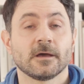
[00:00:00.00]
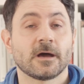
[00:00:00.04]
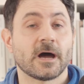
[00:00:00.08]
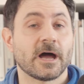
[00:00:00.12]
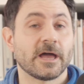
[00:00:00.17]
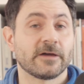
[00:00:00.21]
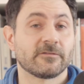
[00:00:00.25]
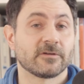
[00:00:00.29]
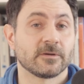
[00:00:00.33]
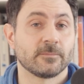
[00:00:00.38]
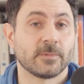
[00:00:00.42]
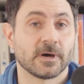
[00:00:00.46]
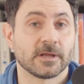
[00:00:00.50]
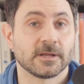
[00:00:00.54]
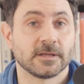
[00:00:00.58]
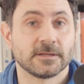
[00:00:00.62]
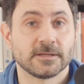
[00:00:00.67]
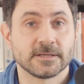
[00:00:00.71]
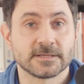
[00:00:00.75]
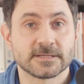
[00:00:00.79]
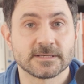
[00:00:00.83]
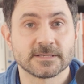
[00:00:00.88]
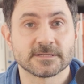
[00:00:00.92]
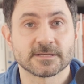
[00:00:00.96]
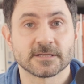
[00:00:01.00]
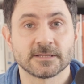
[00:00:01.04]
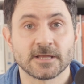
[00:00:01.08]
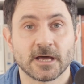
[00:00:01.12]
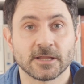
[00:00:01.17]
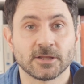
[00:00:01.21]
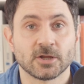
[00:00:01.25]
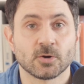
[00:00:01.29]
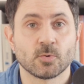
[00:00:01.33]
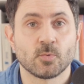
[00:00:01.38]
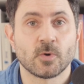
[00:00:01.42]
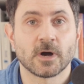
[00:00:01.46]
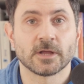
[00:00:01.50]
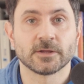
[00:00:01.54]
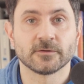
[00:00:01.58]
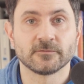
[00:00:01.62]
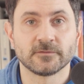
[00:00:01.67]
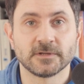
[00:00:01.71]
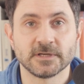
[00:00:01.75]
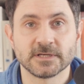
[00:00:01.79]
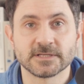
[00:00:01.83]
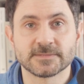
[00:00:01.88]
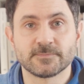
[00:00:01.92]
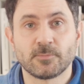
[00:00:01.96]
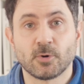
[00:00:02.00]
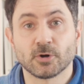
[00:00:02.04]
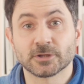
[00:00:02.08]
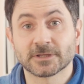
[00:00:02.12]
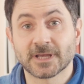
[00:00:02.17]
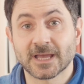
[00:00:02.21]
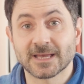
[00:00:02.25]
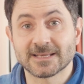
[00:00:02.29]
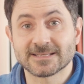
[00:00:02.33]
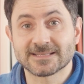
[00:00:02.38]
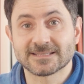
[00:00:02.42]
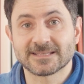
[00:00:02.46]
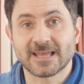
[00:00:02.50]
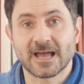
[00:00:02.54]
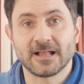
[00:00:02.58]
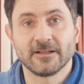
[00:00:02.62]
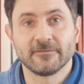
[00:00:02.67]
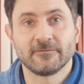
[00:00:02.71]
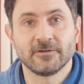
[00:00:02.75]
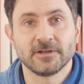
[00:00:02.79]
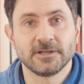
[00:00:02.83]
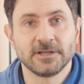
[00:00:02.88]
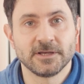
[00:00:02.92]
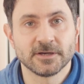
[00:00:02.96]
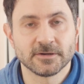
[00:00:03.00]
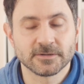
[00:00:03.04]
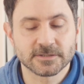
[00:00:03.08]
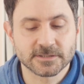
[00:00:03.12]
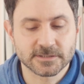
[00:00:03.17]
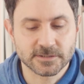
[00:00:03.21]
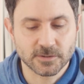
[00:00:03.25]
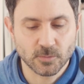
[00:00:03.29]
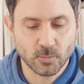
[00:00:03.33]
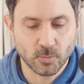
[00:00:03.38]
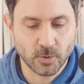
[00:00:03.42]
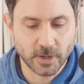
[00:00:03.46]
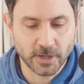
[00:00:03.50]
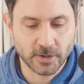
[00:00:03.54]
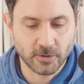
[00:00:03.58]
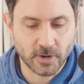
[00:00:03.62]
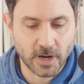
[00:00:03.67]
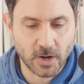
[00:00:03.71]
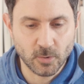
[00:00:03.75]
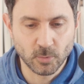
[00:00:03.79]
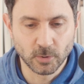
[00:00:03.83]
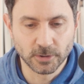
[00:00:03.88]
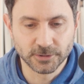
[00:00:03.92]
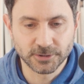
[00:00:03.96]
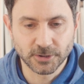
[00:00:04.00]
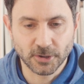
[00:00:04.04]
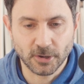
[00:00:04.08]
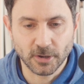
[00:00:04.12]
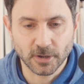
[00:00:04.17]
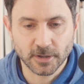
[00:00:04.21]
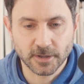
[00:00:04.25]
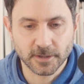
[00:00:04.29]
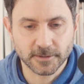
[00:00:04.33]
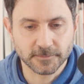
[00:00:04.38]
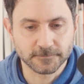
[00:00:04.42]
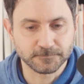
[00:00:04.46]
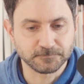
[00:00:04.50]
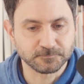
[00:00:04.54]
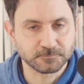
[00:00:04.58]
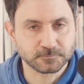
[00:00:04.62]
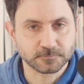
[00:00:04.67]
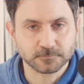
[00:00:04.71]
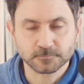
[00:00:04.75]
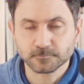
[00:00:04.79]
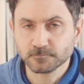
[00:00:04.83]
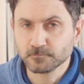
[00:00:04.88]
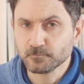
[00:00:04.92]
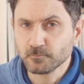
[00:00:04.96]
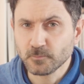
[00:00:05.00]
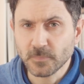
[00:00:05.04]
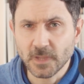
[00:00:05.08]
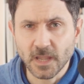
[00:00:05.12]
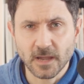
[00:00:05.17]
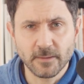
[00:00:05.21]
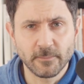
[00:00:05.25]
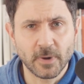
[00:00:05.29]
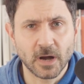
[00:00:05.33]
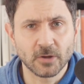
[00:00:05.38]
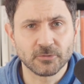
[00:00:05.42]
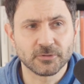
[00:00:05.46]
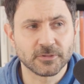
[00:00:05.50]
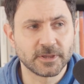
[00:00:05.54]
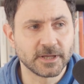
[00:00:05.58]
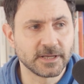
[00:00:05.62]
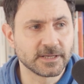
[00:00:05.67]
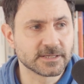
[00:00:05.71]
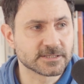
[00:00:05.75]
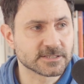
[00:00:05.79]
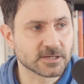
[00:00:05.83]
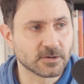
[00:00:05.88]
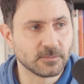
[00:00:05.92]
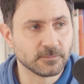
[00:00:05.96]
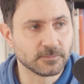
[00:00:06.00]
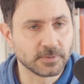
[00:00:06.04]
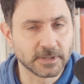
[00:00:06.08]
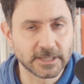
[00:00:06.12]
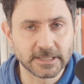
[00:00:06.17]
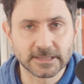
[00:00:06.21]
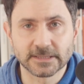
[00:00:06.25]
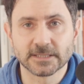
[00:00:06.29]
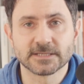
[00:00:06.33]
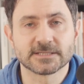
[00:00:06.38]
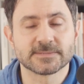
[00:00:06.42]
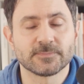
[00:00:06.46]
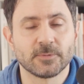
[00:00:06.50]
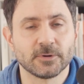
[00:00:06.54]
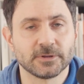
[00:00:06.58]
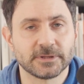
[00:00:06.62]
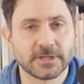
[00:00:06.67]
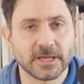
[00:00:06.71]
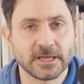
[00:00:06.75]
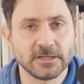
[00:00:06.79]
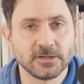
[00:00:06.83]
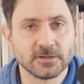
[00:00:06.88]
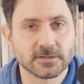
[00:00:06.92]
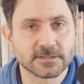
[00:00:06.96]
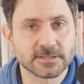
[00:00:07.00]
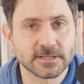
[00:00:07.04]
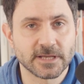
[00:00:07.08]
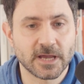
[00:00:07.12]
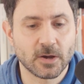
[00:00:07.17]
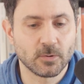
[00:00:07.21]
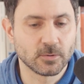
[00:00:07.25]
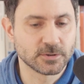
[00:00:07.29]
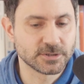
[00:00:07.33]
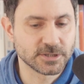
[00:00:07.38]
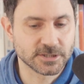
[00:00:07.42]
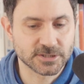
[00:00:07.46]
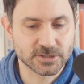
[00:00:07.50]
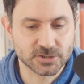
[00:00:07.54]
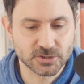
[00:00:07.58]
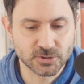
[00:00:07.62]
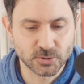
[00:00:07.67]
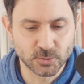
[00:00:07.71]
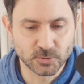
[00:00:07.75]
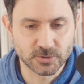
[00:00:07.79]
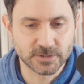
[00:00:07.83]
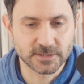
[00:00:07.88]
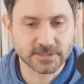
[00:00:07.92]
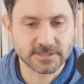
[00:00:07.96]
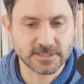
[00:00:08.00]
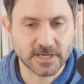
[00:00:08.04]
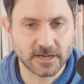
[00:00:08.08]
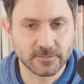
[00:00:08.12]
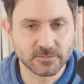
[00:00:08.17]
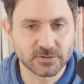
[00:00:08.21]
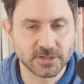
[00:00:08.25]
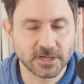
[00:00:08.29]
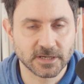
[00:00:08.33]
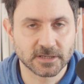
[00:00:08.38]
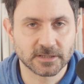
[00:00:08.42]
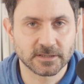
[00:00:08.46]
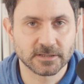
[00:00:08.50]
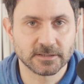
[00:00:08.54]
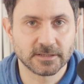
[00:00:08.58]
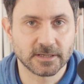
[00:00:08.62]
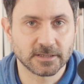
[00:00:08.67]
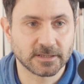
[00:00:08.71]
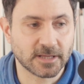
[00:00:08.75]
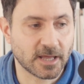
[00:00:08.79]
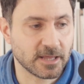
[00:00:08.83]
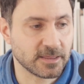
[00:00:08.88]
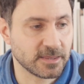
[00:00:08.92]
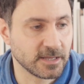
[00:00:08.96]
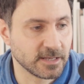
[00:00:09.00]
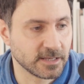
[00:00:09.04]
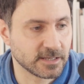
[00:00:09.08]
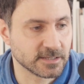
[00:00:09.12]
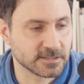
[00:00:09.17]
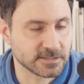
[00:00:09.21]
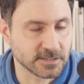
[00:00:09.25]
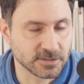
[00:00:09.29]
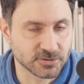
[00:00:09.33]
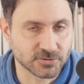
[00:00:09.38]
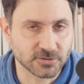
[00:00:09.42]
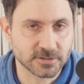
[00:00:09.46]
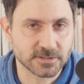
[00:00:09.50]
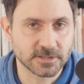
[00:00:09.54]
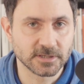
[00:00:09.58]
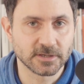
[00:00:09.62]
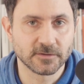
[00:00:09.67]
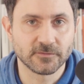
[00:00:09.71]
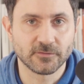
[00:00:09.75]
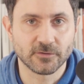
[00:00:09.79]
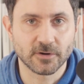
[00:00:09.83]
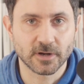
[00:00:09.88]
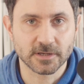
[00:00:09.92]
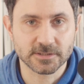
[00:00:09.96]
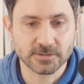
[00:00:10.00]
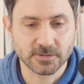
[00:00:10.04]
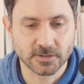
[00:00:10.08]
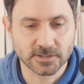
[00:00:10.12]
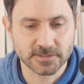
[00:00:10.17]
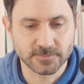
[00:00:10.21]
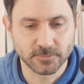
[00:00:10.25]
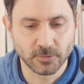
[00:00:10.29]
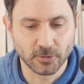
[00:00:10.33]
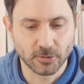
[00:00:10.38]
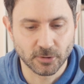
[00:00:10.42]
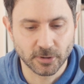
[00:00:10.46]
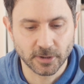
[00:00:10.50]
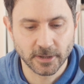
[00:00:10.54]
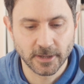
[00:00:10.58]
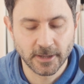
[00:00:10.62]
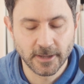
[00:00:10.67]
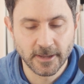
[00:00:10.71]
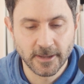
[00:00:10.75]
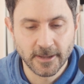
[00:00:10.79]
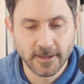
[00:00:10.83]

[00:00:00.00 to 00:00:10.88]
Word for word: Hi, everybody. This is another one of these podcast style videos where I will talk about things completely spontaneously. I will just choose a subject that I think it's interesting for us to explore.